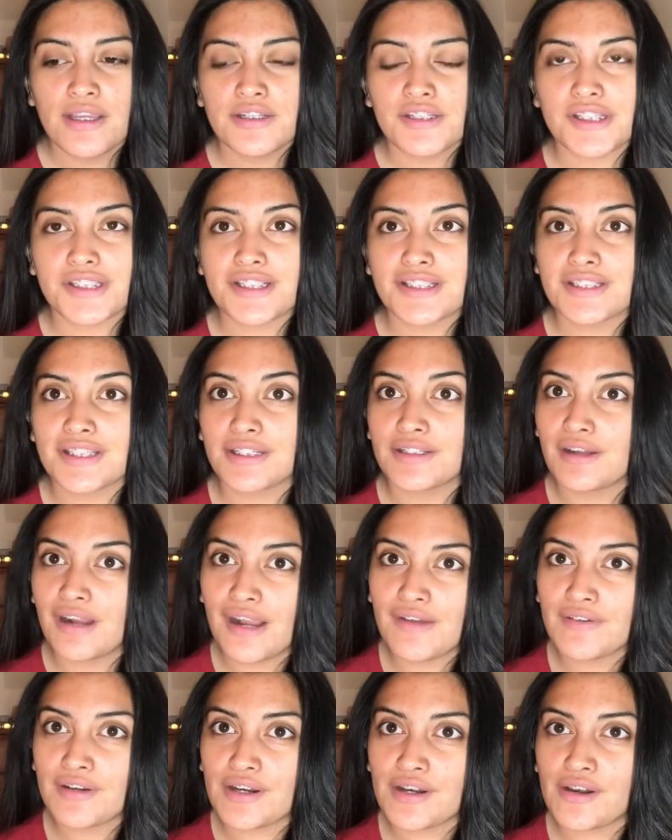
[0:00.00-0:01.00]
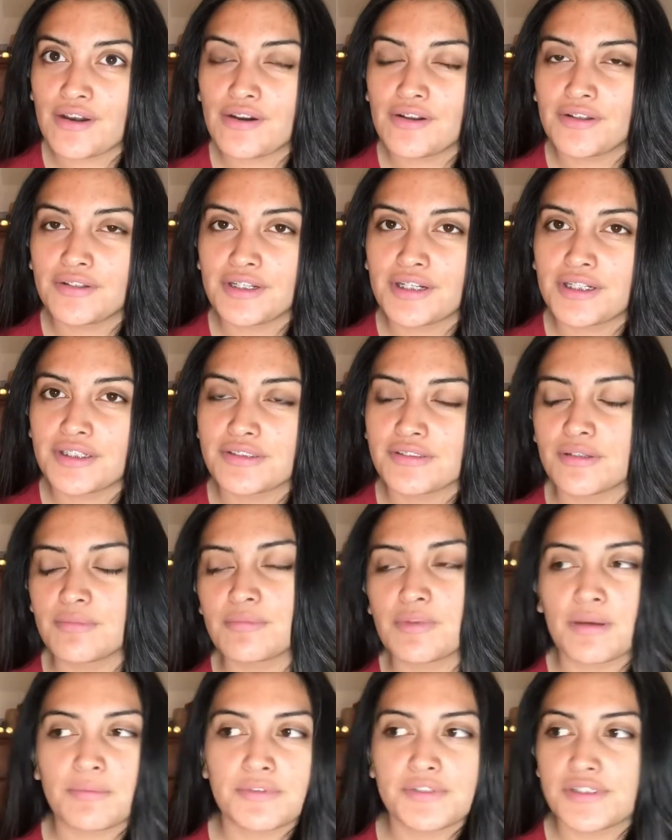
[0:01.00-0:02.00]
just cause I don't have a curler, so I'm
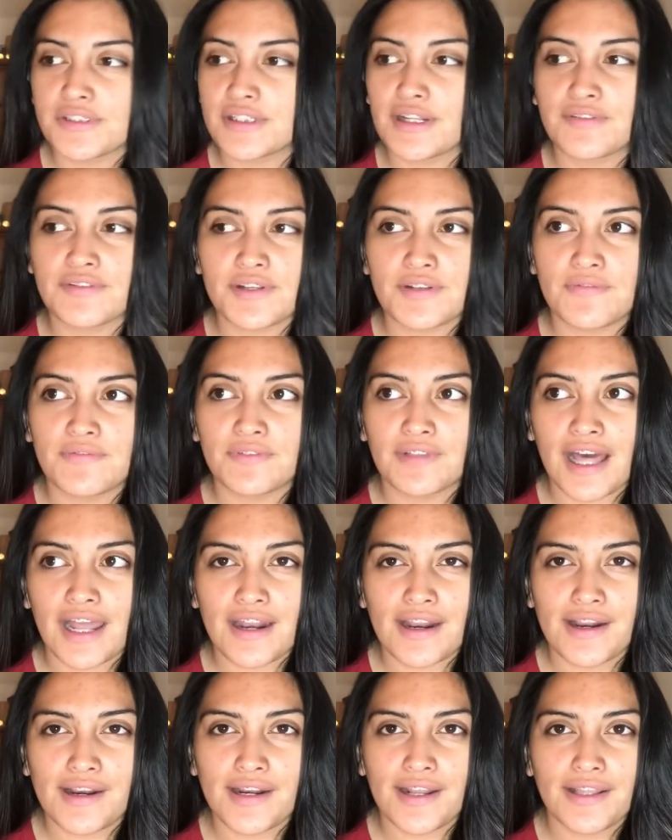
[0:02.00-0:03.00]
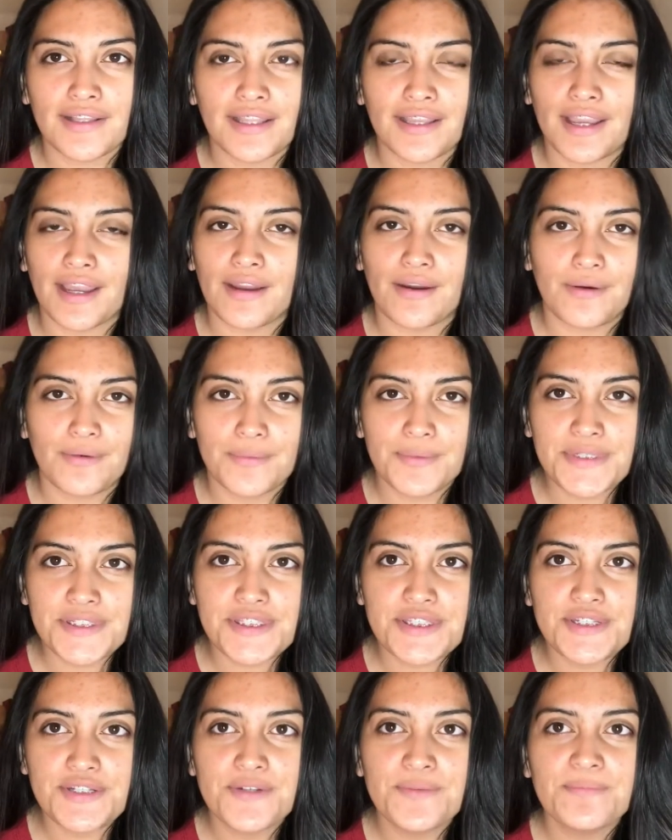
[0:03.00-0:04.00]
probably just gonna have to flat iron it like I always
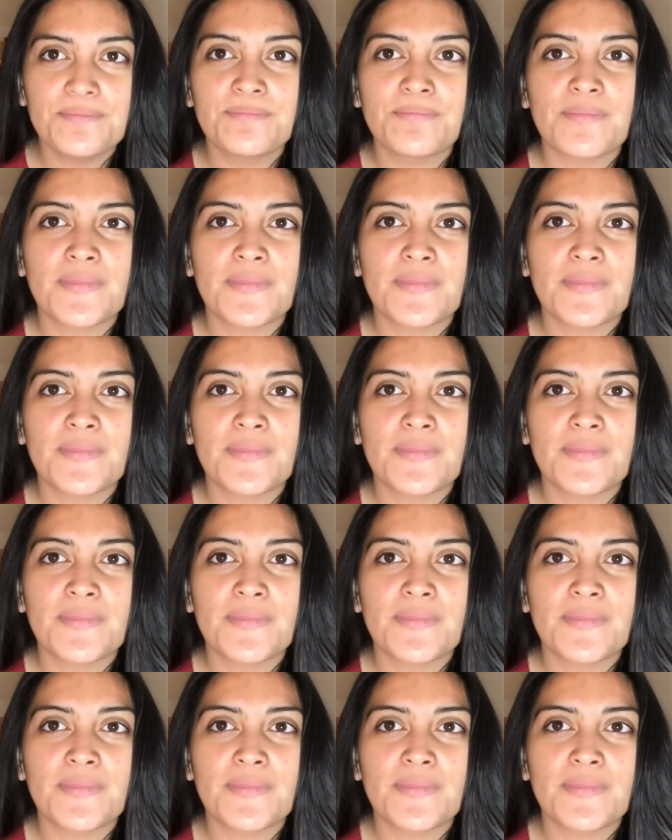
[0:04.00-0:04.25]
do.